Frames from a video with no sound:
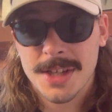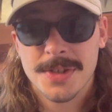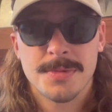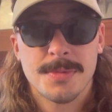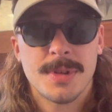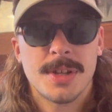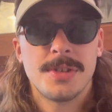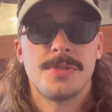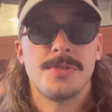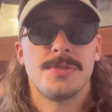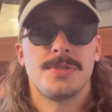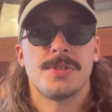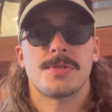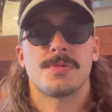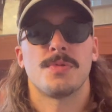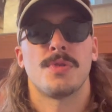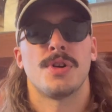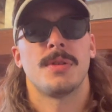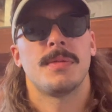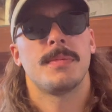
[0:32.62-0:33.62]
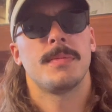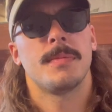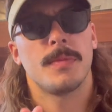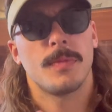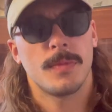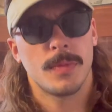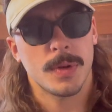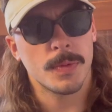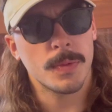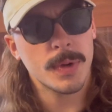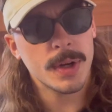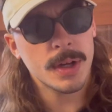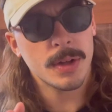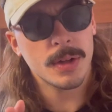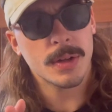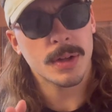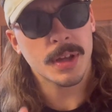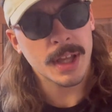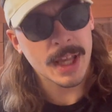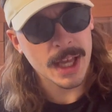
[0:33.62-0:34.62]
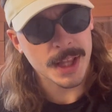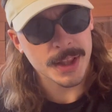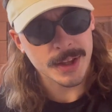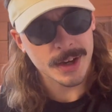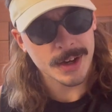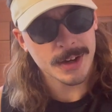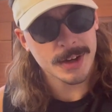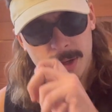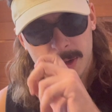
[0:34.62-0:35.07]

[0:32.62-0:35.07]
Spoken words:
for me to choose just one. We will get there.